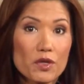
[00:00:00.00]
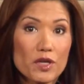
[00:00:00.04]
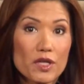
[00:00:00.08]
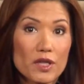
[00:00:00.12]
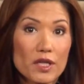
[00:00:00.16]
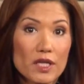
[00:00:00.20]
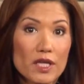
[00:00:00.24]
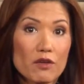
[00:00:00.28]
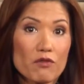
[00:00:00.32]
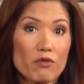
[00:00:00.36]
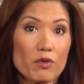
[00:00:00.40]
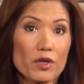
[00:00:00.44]
where you
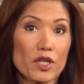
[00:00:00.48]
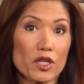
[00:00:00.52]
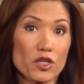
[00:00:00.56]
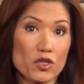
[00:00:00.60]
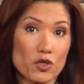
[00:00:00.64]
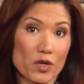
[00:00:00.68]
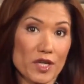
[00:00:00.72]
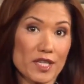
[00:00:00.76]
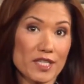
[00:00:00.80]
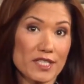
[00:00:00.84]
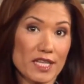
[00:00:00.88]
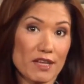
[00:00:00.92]
live when you
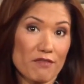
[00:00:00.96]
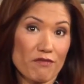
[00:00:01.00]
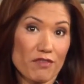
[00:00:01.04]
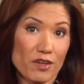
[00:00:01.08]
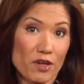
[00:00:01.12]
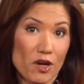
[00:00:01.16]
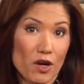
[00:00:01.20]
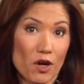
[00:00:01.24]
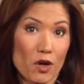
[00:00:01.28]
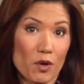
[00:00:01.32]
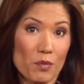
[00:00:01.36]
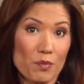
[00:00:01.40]
join Safe at
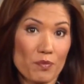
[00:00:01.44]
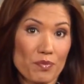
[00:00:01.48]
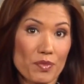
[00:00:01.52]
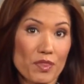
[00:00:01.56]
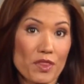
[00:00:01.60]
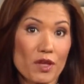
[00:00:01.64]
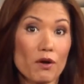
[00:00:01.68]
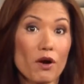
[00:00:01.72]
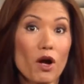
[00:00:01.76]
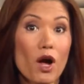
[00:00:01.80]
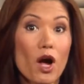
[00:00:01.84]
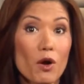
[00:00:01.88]
Home,
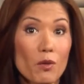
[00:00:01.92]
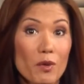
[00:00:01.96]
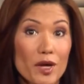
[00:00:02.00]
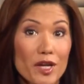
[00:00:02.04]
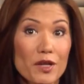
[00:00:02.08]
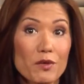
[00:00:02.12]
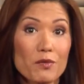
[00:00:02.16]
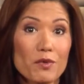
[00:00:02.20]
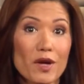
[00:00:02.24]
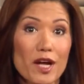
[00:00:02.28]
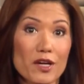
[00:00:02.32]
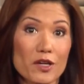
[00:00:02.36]
there are
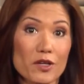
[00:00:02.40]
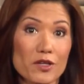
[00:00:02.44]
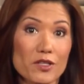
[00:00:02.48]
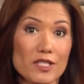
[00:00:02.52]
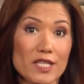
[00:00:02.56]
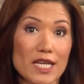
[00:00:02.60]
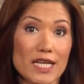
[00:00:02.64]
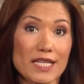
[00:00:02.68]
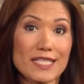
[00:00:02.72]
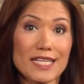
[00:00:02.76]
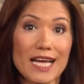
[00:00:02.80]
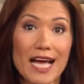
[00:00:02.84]
already records
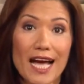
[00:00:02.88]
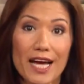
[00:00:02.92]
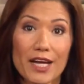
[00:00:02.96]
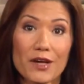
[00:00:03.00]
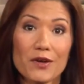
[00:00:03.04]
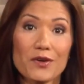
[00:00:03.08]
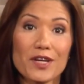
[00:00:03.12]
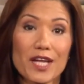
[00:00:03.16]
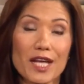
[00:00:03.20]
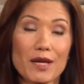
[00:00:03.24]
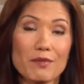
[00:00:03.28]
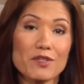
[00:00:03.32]
that tie
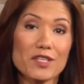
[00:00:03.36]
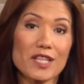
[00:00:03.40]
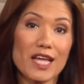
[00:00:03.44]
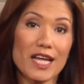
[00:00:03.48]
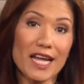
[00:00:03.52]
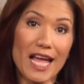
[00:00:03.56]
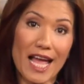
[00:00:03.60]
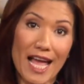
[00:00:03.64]
your name to that